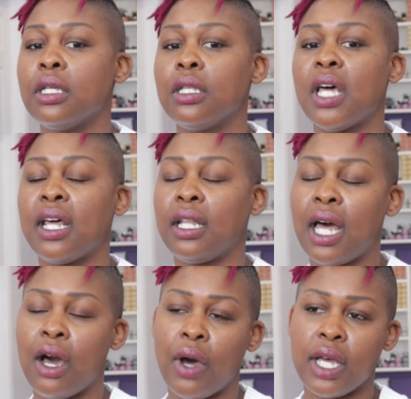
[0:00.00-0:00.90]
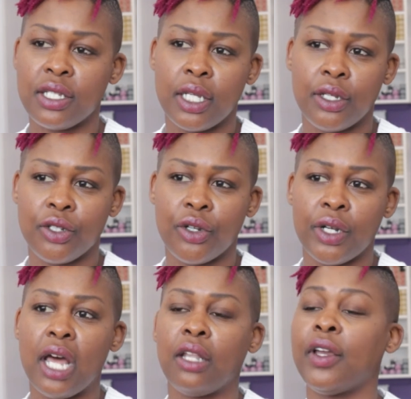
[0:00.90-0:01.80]
that allow us to in turn
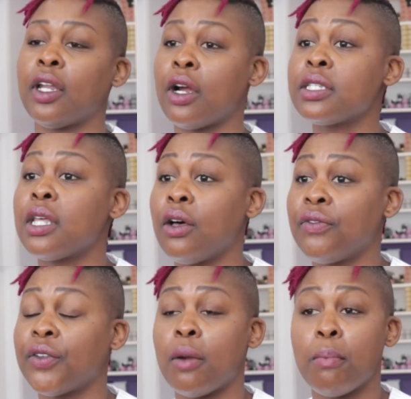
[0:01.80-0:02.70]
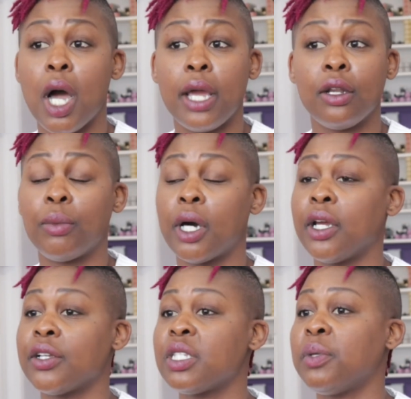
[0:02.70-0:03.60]
elevate ourselves, our mind, our
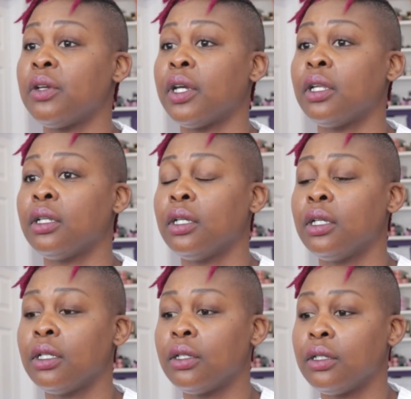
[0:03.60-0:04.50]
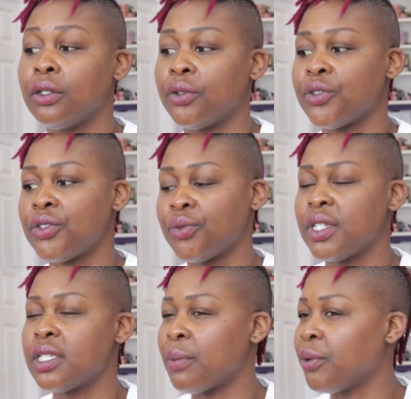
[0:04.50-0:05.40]
body, our spirit. You know, there's 3
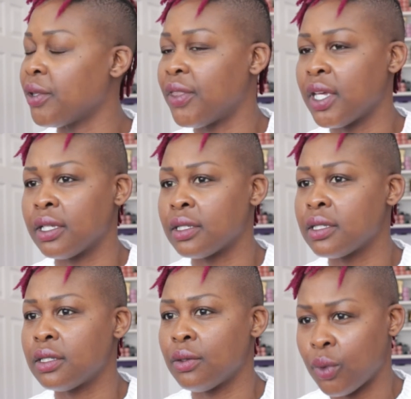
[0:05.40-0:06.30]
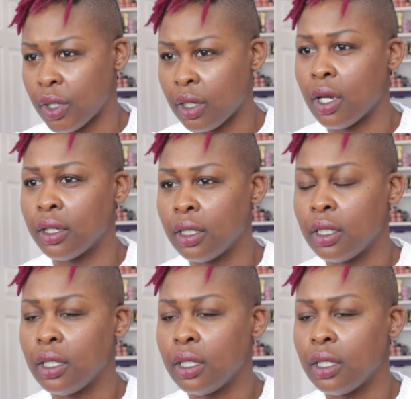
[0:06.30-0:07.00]
separate things to work on.